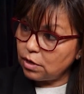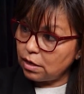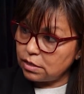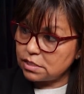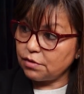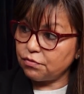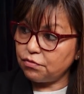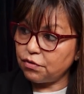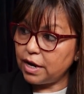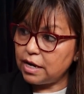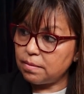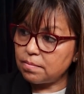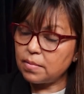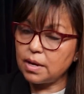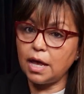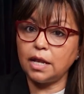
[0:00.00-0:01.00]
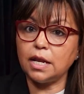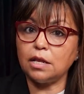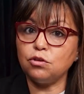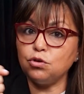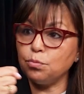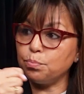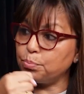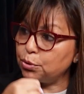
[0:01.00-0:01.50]
as a frame, and then
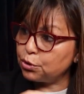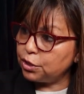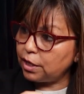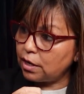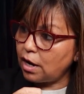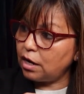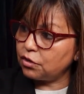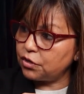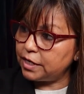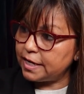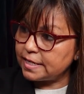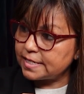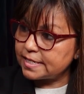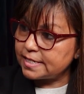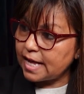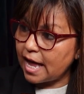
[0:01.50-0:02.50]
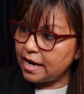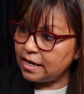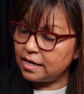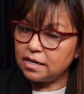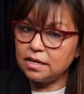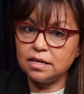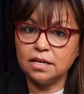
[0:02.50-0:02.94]
you pour the concrete inside.